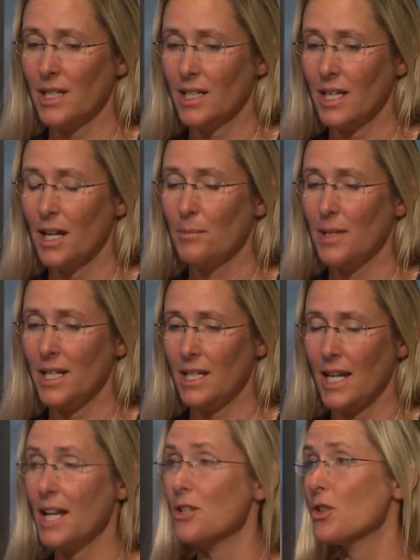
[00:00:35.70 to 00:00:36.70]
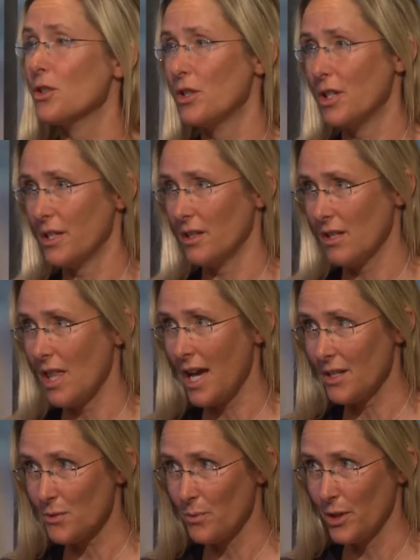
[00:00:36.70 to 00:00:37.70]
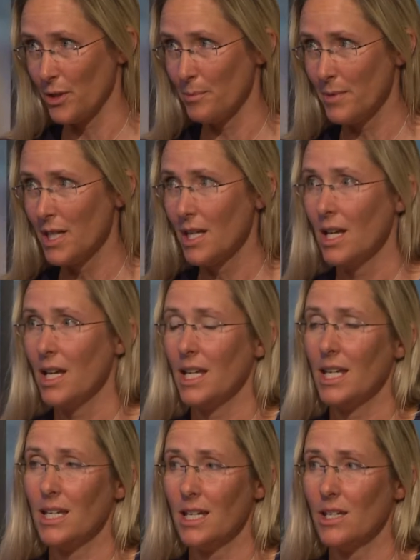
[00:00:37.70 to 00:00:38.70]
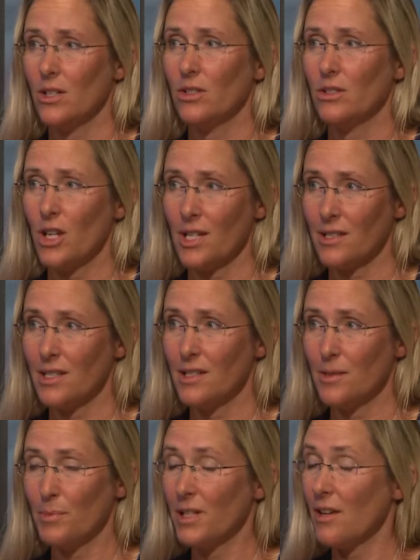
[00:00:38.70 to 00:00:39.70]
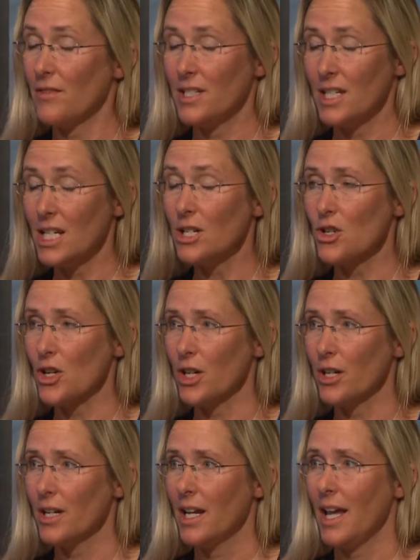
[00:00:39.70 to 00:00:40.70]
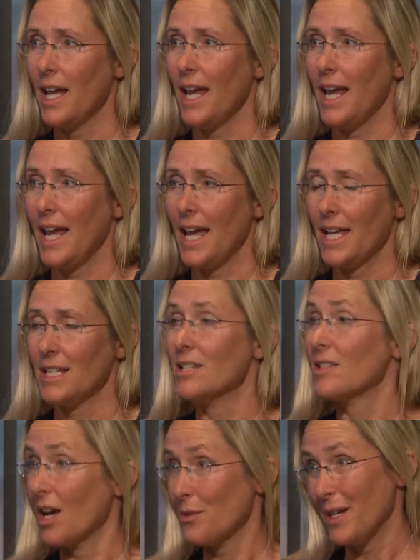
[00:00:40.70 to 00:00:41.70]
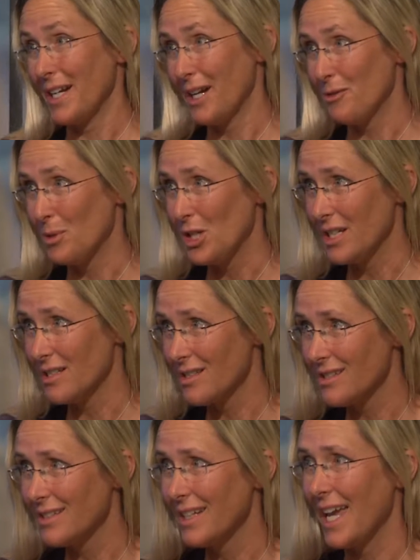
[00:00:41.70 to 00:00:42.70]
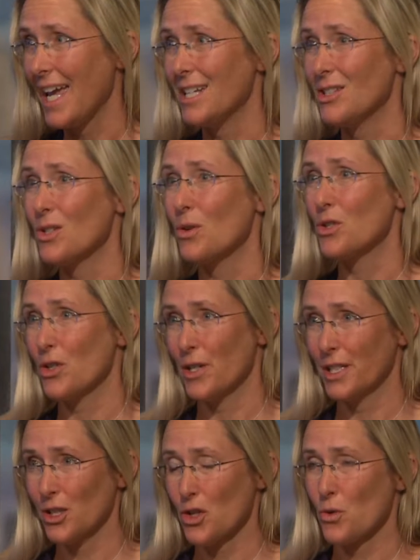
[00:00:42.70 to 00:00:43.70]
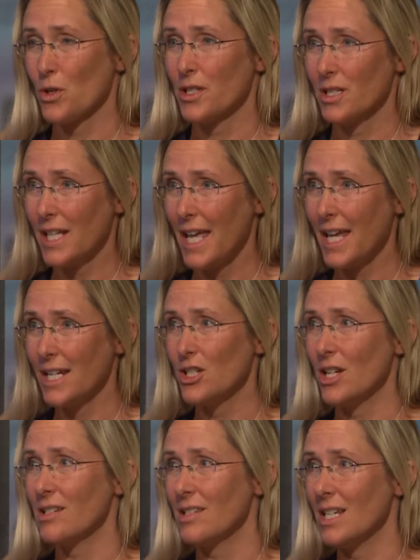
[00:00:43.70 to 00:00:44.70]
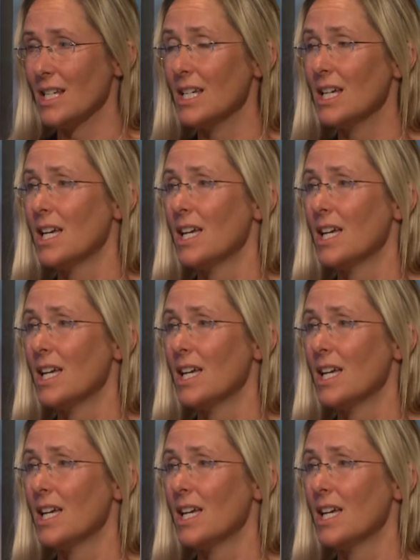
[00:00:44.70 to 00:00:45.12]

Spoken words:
the gunman entered the classroom, he killed Jesse's beloved teacher, and his gun ran out of bullets. And so during the short delay, Jesse,